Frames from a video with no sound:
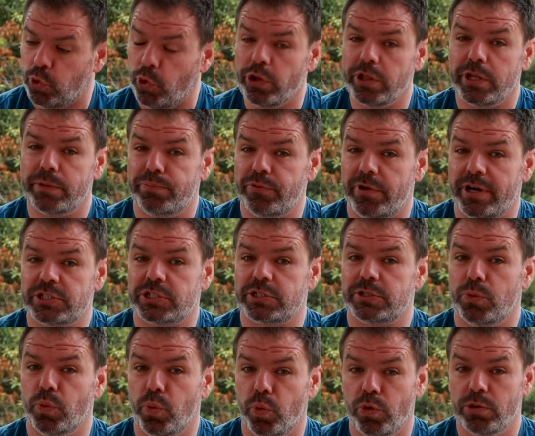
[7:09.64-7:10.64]
toilet brush
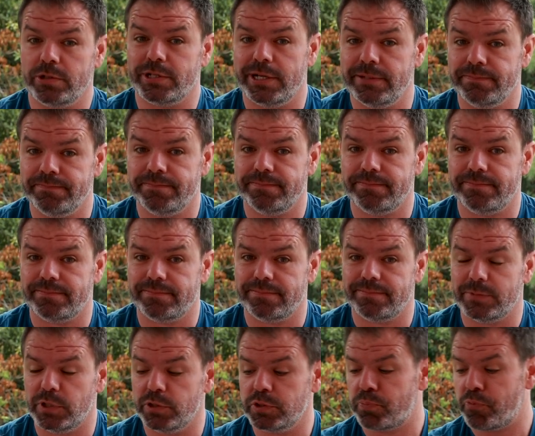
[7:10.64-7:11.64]
water.
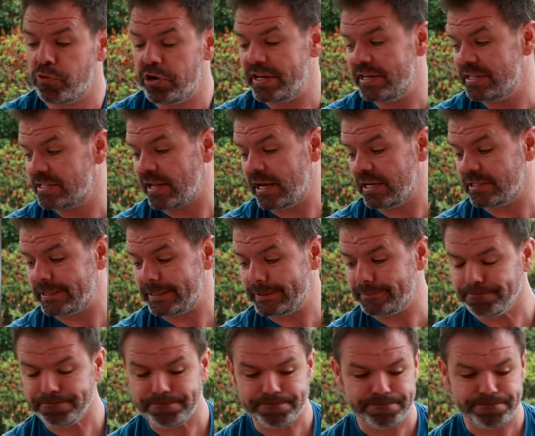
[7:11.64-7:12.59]
It was pretty disgusting.